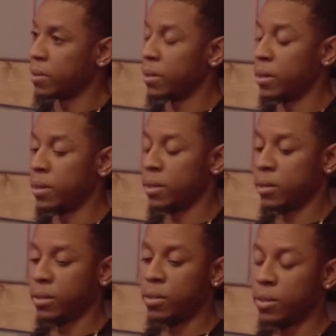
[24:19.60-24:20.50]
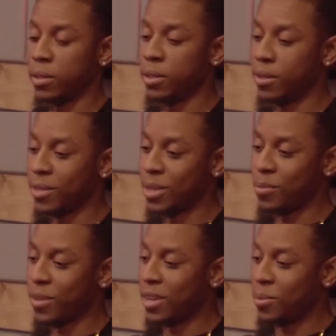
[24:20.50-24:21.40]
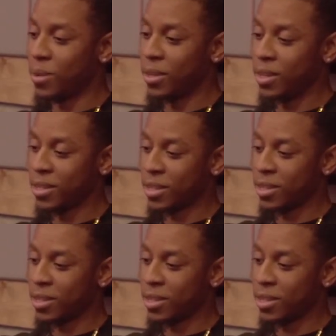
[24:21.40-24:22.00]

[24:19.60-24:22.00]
Yeah, not something anybody needs to...